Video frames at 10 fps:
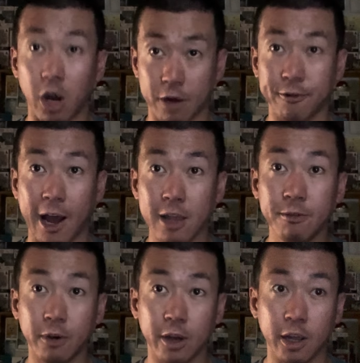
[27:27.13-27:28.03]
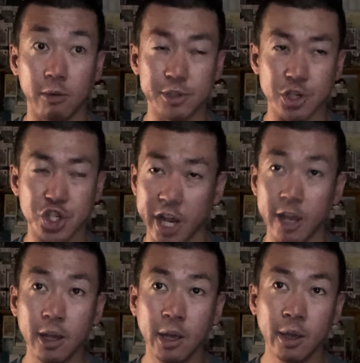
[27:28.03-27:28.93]
Arc 5, was it
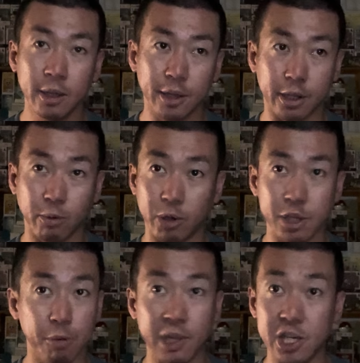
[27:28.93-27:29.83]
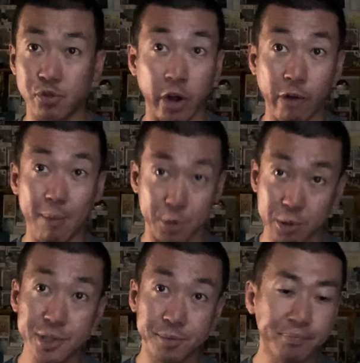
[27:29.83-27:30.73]
Shay? Like the one who plays Raid
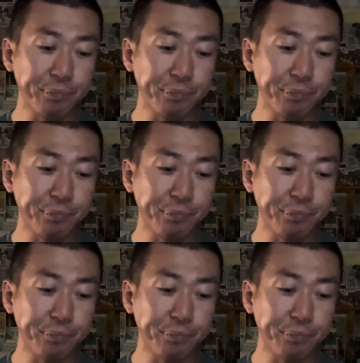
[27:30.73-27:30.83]
Raptors.